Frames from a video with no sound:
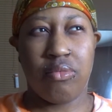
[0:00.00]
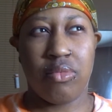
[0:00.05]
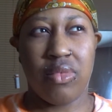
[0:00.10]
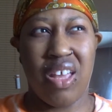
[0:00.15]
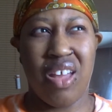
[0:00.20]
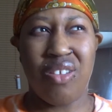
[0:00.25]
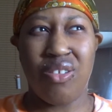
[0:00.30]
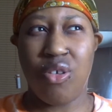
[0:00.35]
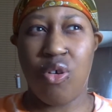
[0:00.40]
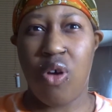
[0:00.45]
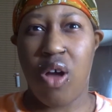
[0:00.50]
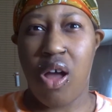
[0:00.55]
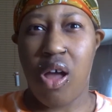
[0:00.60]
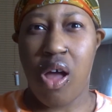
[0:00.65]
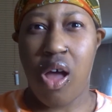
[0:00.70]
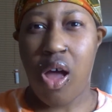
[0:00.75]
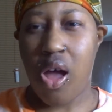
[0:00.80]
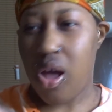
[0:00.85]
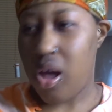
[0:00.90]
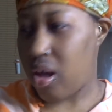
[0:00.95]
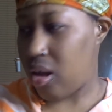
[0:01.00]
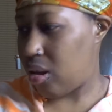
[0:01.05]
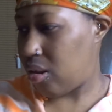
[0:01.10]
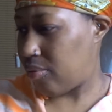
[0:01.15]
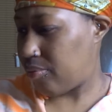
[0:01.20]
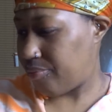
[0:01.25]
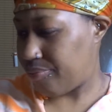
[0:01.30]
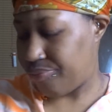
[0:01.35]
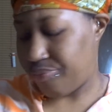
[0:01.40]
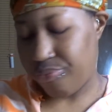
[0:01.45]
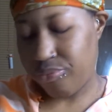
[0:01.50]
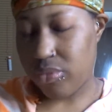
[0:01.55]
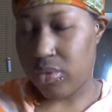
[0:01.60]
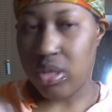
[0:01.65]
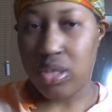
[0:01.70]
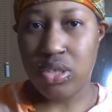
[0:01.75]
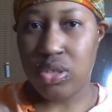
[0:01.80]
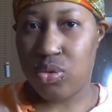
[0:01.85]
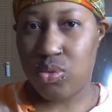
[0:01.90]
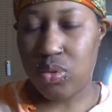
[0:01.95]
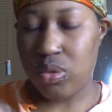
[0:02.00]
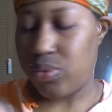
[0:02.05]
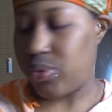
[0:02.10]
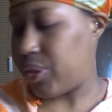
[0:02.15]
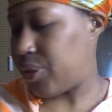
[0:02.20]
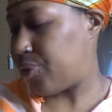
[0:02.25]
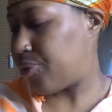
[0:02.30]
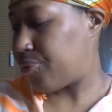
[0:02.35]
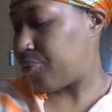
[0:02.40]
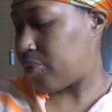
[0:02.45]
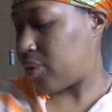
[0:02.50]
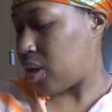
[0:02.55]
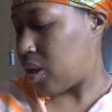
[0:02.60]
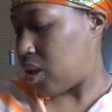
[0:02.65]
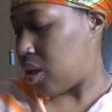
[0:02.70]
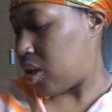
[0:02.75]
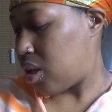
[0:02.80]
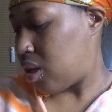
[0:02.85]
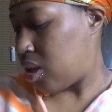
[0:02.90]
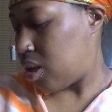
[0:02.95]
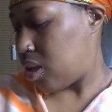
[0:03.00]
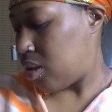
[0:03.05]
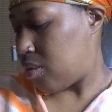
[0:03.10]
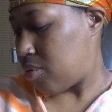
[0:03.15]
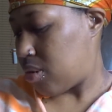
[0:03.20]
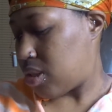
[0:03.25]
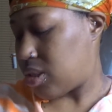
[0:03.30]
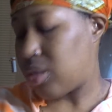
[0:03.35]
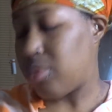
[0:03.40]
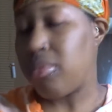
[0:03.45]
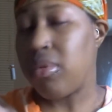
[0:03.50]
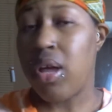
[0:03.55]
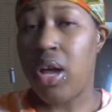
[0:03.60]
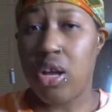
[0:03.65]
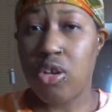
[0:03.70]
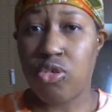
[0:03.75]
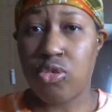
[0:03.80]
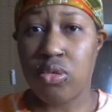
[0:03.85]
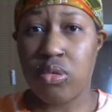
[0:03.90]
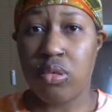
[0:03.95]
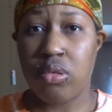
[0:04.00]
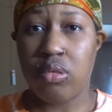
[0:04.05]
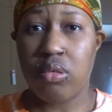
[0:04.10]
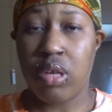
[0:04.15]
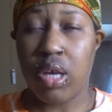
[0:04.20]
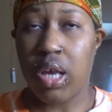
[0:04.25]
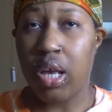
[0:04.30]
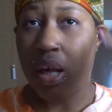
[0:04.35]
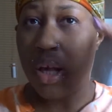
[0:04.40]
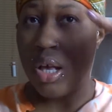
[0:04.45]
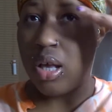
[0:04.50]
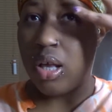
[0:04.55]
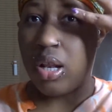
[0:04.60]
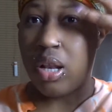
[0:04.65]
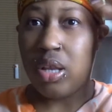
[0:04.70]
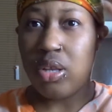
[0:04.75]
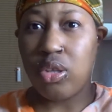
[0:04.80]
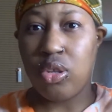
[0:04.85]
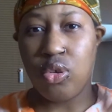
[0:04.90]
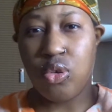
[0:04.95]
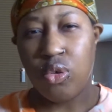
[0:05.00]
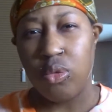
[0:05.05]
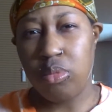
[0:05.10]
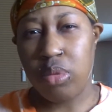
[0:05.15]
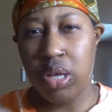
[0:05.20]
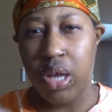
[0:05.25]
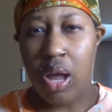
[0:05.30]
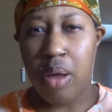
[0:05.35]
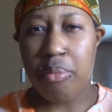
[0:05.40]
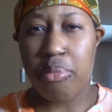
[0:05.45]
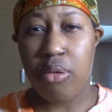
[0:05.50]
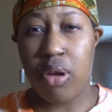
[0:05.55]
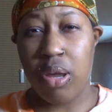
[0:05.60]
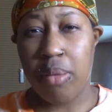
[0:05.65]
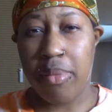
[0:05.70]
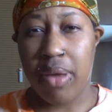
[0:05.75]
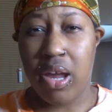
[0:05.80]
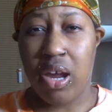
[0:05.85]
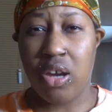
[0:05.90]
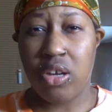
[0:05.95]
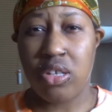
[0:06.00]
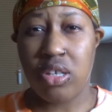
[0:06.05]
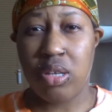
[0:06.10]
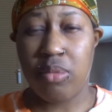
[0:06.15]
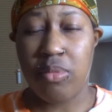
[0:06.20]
don't know. It's really weird because I'm natural and normally I braid my hair to the